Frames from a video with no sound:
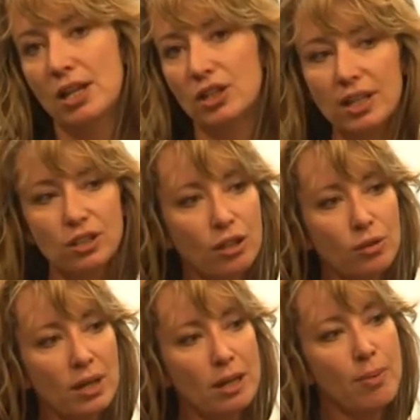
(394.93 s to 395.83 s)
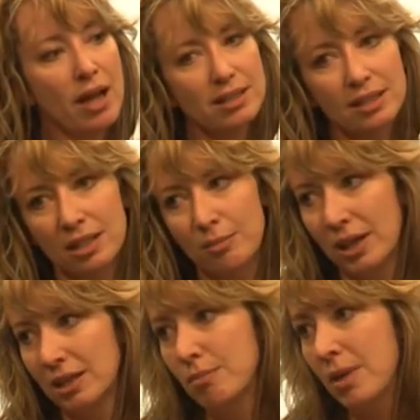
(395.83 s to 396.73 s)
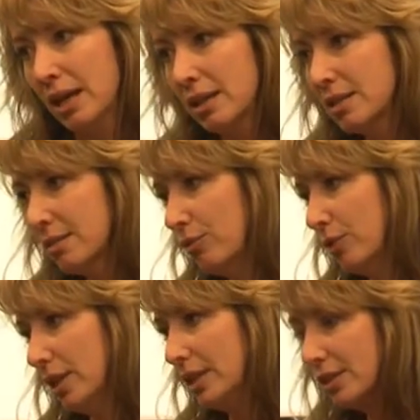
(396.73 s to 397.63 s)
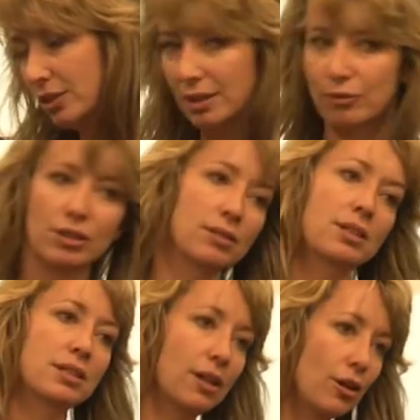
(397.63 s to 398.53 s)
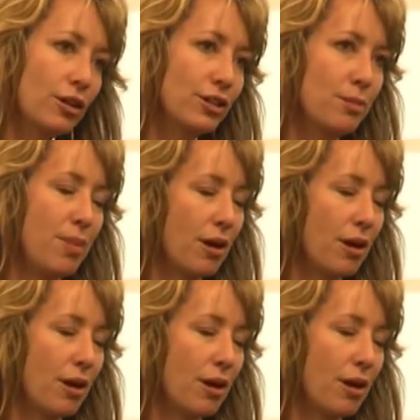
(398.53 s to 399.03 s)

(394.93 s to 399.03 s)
So I started really puzzling about the mechanism for this, because I've got a psychology